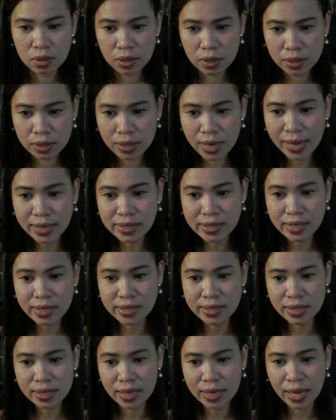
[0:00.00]
Next
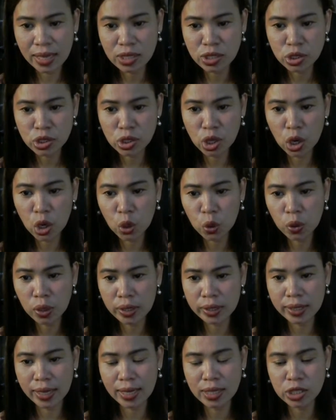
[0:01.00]
is si Kenzo
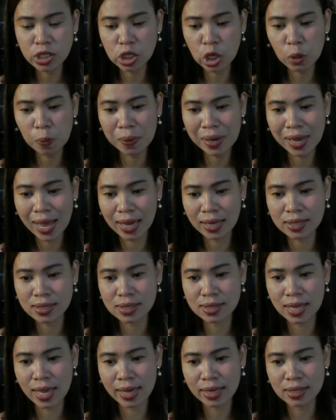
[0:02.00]

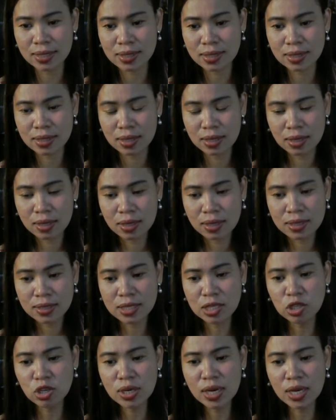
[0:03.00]
Vlogs. Next.
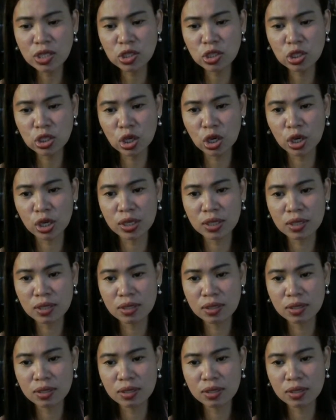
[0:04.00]
Sino na sunod?